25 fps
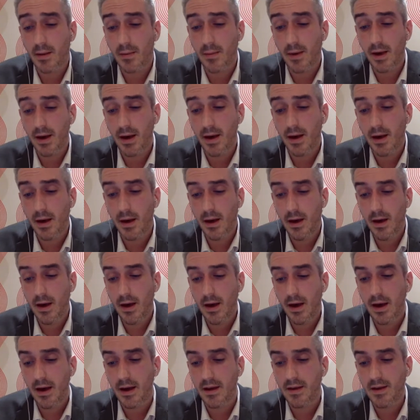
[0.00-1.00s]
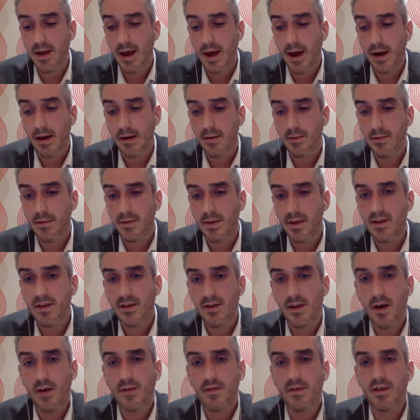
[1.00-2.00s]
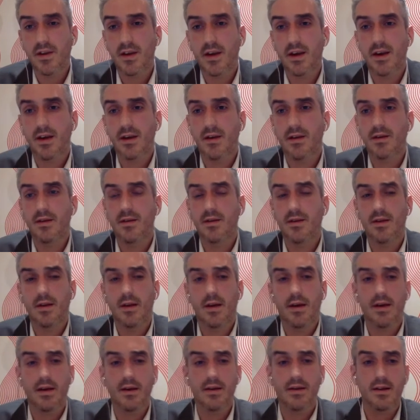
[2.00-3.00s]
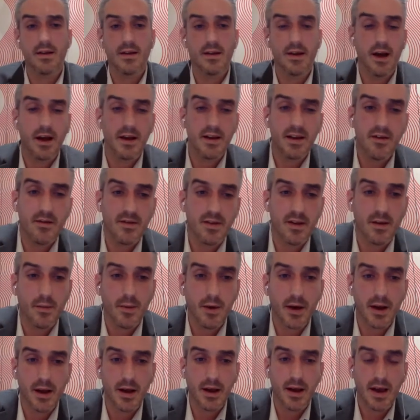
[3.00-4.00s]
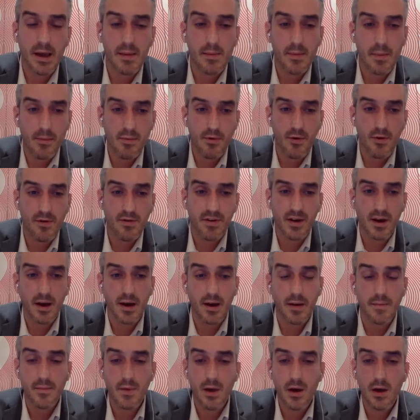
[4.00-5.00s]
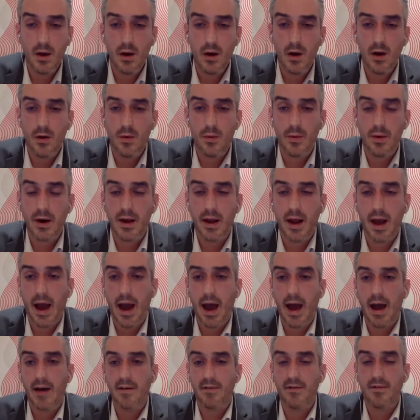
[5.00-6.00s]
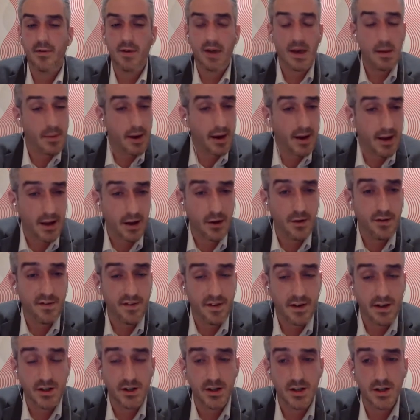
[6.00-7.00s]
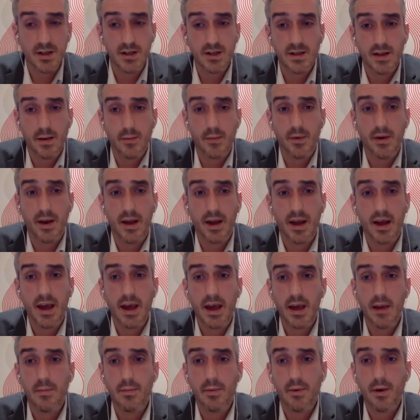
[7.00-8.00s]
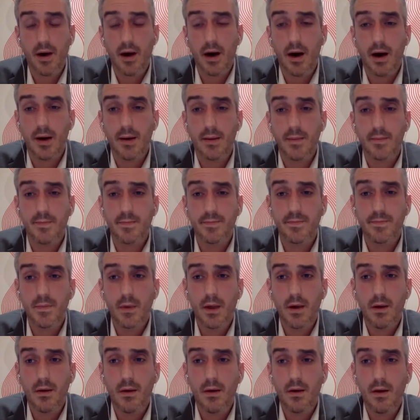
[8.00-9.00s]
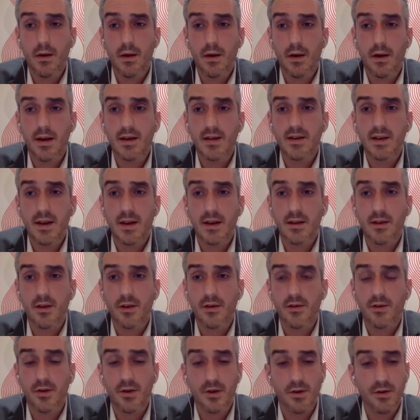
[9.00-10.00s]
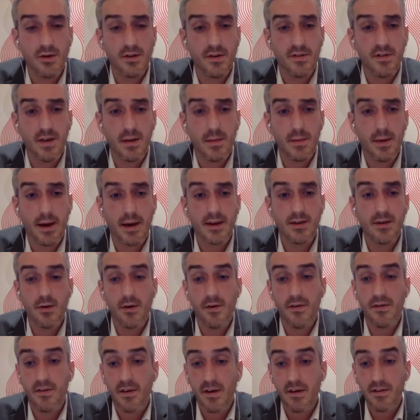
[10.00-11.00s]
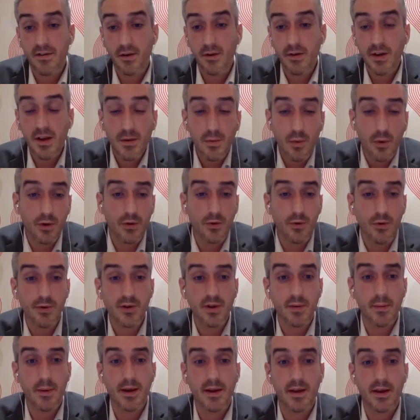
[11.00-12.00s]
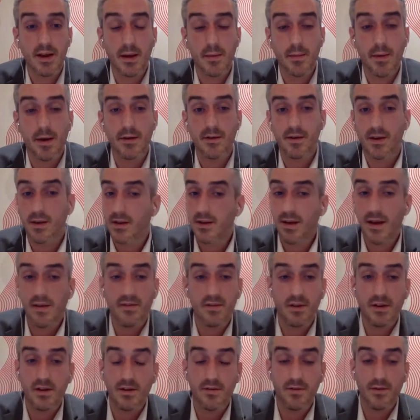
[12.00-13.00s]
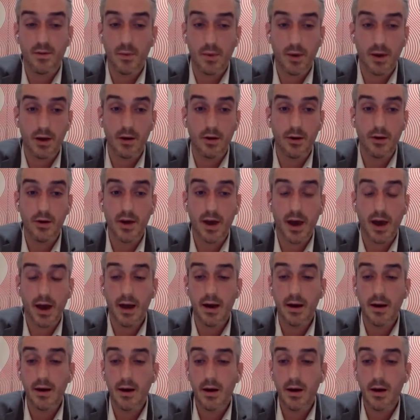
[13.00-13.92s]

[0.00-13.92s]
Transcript: me, is that this service is the idea is that we're going to keep improving it. We're going to keep adding new features, and we're going to keep listening to sort of user feedback. So if you did want automated emails, that's definitely something we could look at.